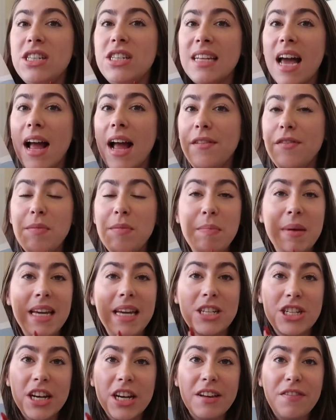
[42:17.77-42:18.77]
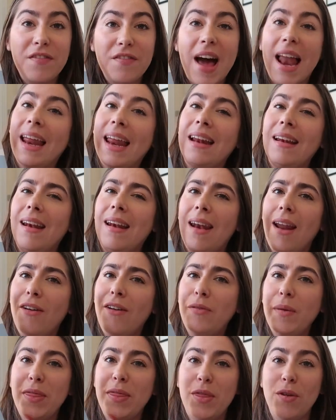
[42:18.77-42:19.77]
just kind of immediately fell in
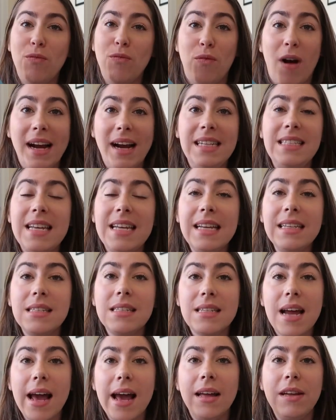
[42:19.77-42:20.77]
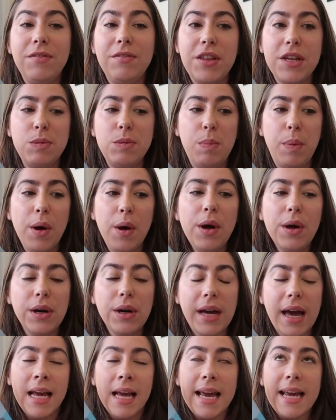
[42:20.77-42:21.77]
love with the writing style of this
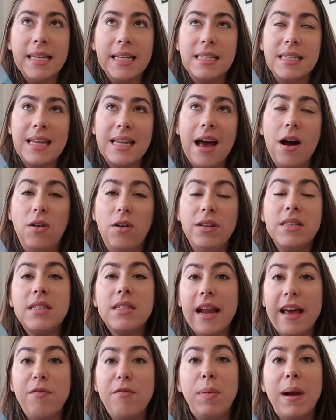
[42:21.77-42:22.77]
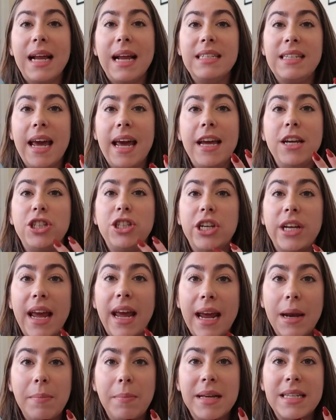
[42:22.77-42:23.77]
book. It's set on a slave plantation
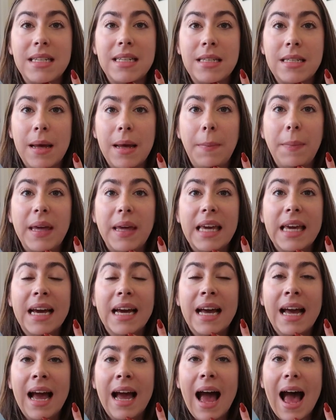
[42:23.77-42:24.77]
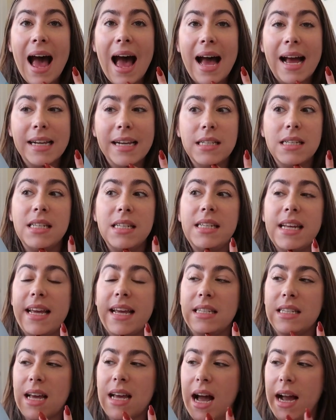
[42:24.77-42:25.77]
in Mississippi and
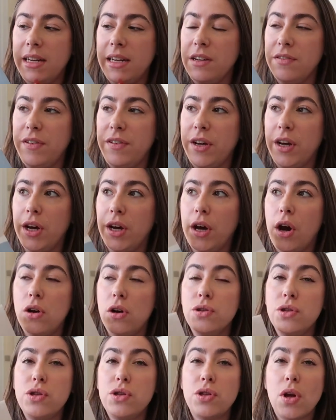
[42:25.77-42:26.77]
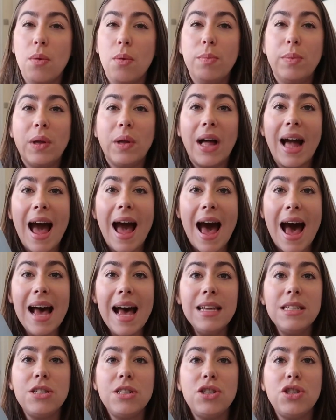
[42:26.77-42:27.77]
it's kind of a ensemble
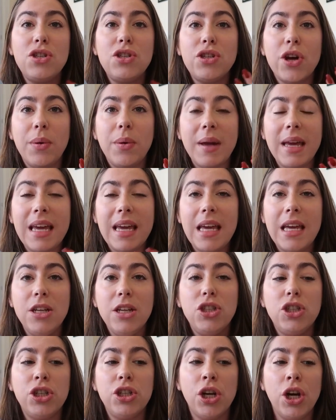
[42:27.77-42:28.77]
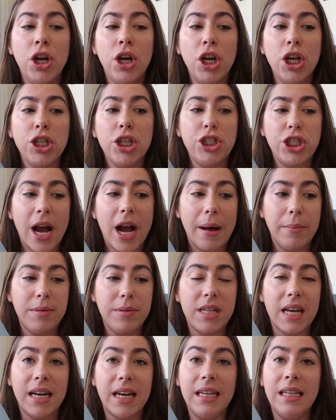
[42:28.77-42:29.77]
cast, so each
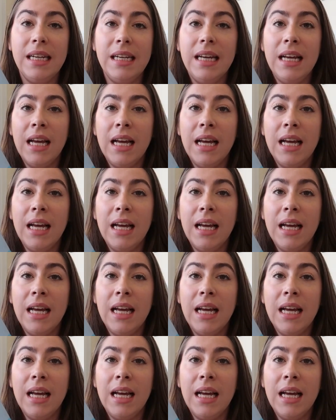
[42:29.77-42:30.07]
chapter